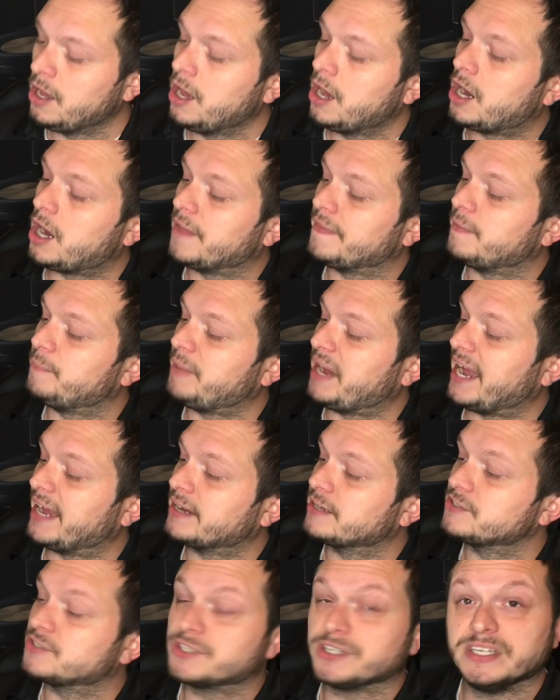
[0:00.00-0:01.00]
On the back,
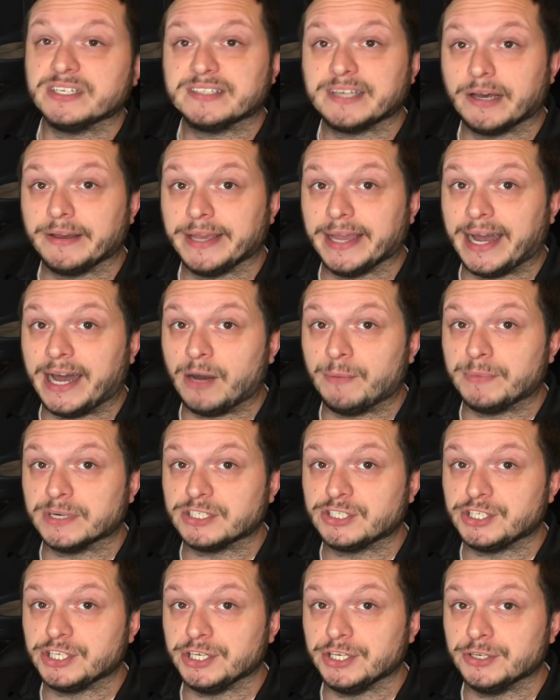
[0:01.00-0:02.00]
it's going to tell you how
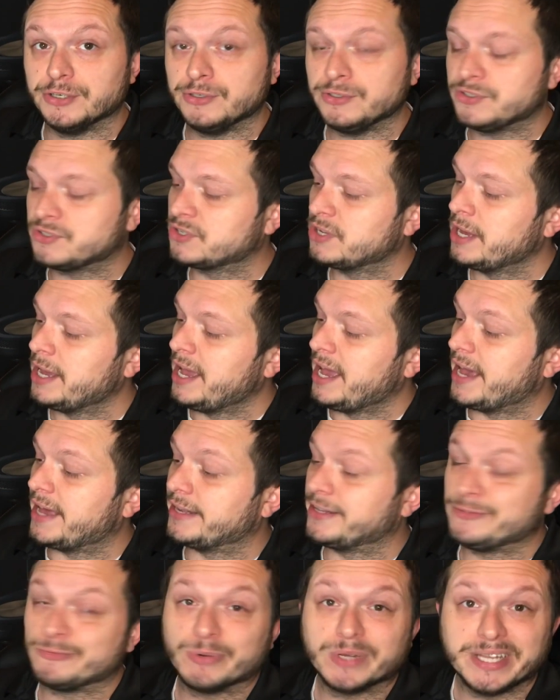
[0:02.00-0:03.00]
much to use,
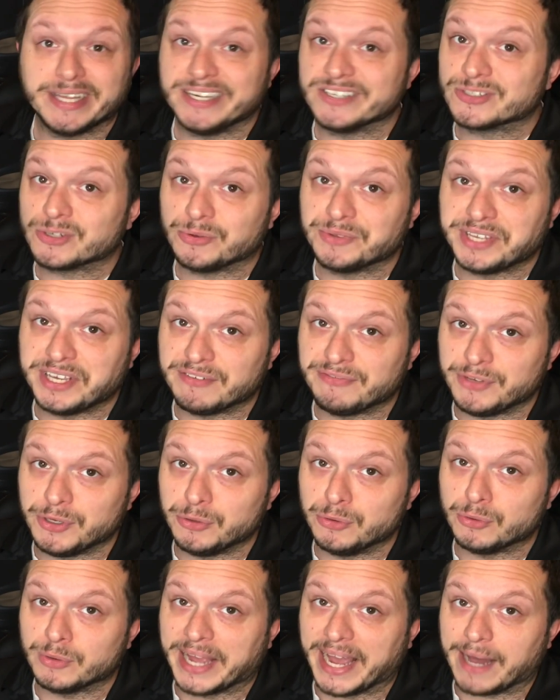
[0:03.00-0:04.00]
and really it's only a
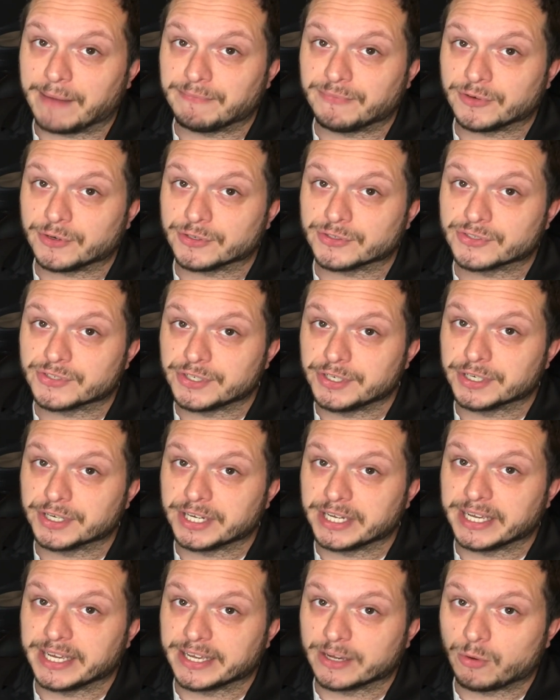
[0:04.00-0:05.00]
few capfuls, so you're
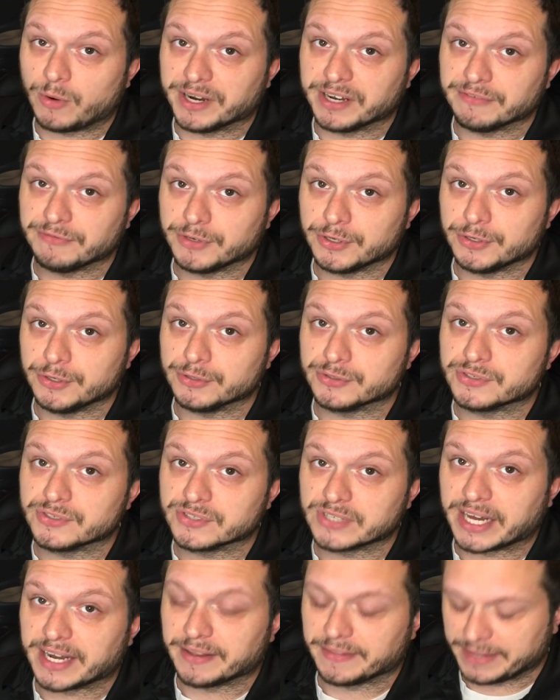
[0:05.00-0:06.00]
going to get quite a few uses
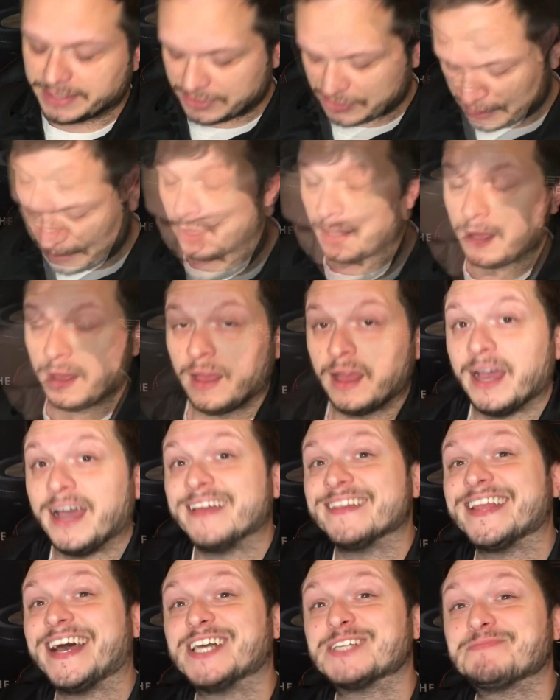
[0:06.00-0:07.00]
out of this.
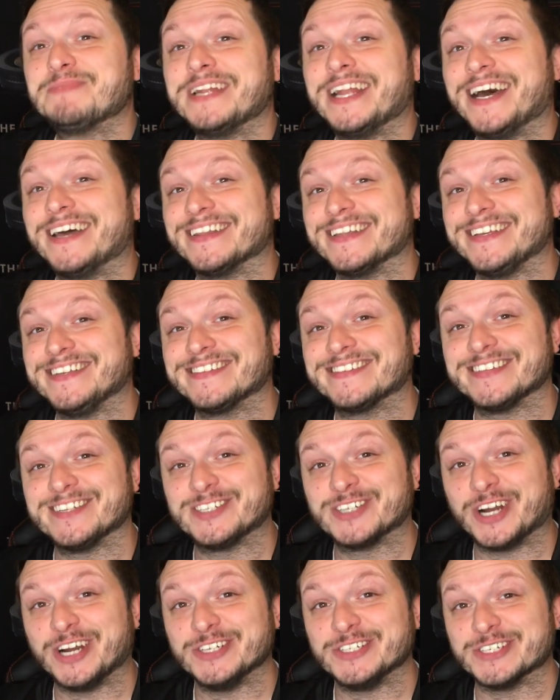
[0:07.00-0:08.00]
And last but not least, the
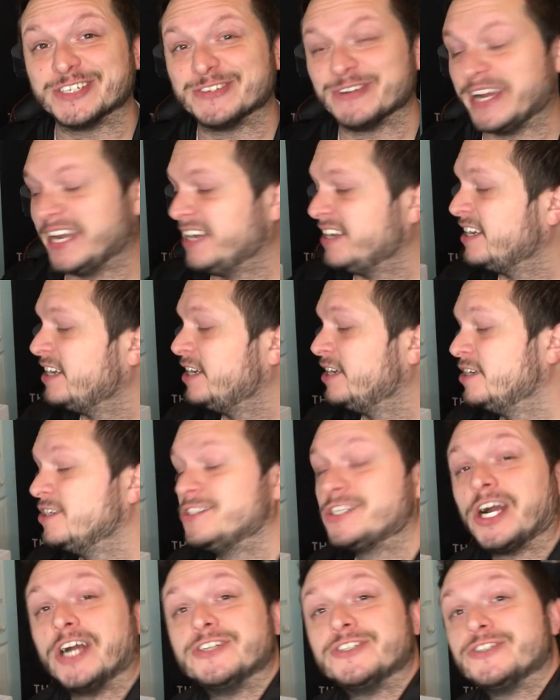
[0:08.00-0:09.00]
charger, right?
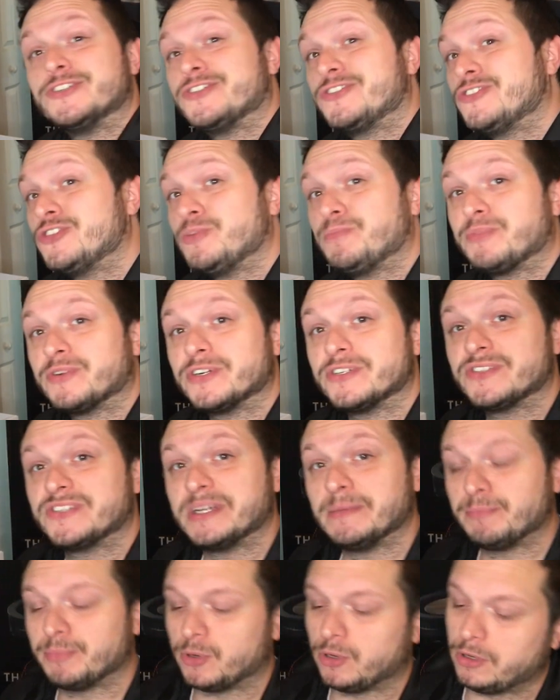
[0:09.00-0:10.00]
Charger's super
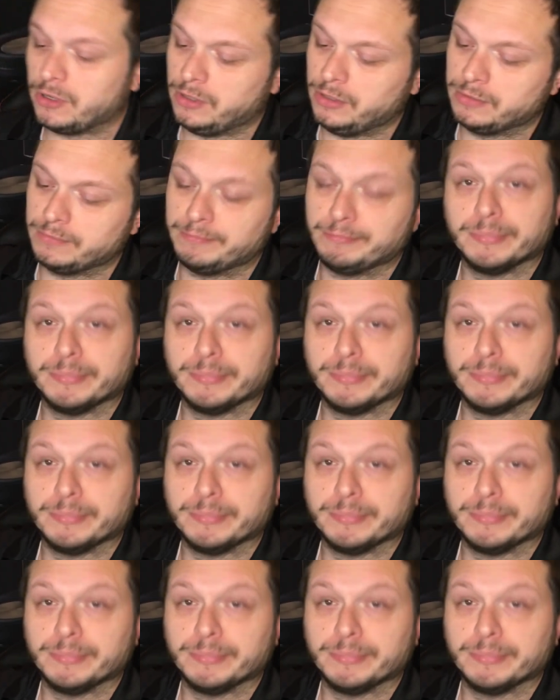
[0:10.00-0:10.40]
simple.